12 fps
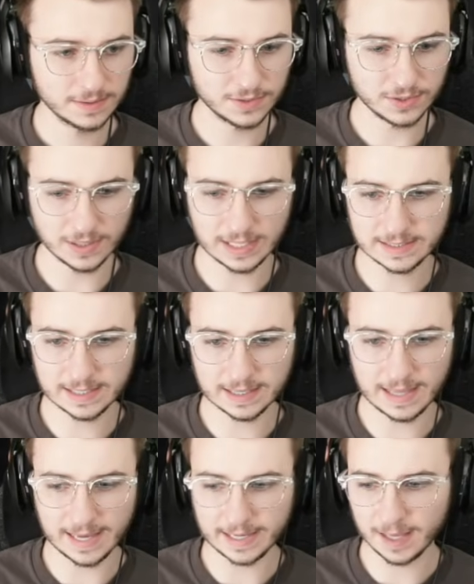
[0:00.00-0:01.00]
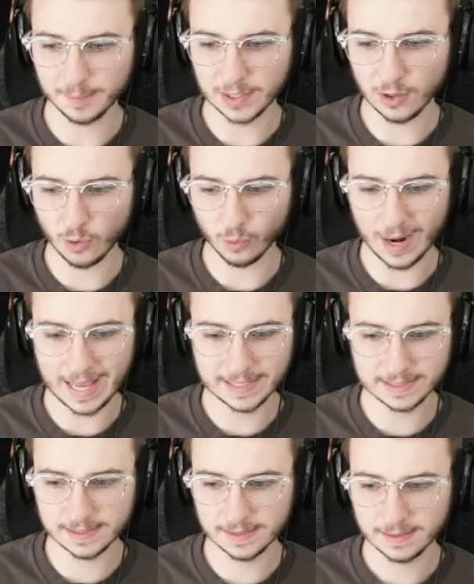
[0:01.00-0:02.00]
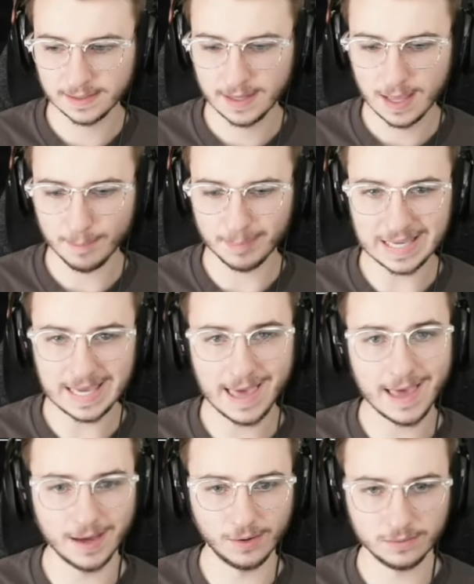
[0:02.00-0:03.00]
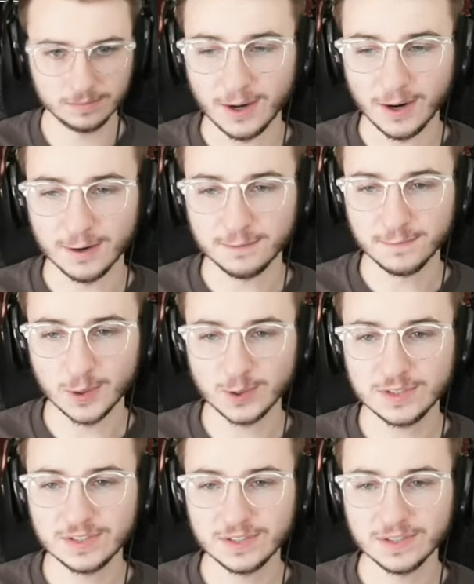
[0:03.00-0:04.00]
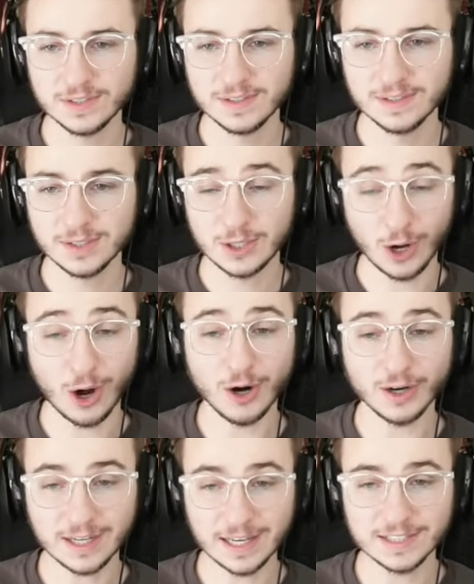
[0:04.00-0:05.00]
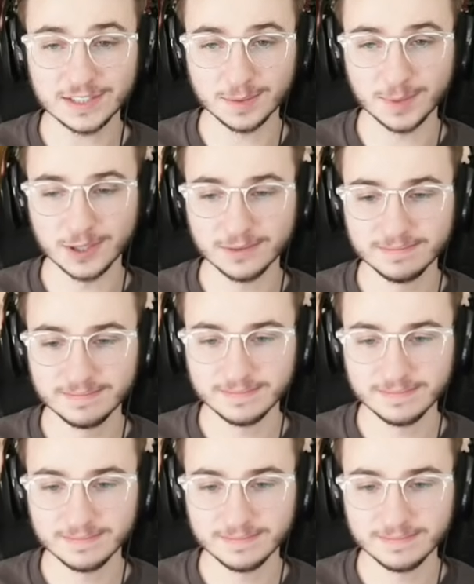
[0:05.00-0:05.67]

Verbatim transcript: So let's get that coming right meow. Our first car customer.